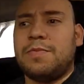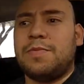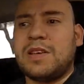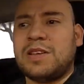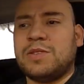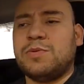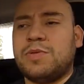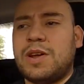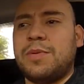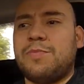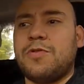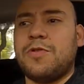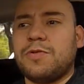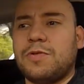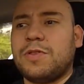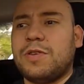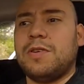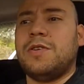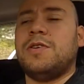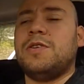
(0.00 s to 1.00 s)
That's when I broke
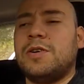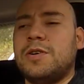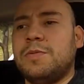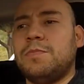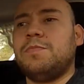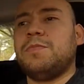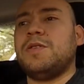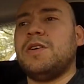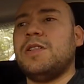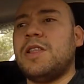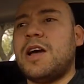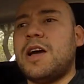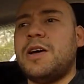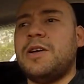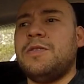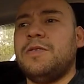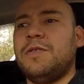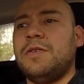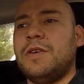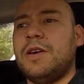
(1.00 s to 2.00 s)
the
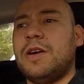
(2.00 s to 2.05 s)
Galant.